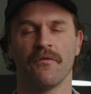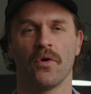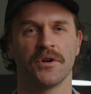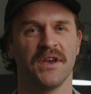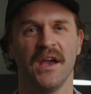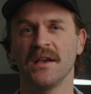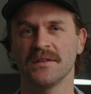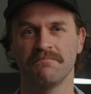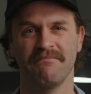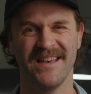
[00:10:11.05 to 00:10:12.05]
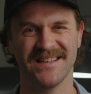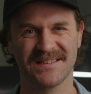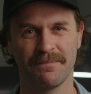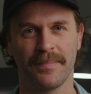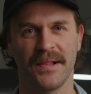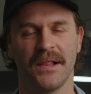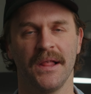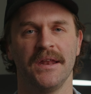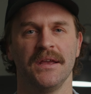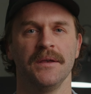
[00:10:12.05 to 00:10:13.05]
4K is
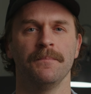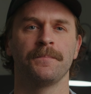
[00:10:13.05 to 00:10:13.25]
plenty.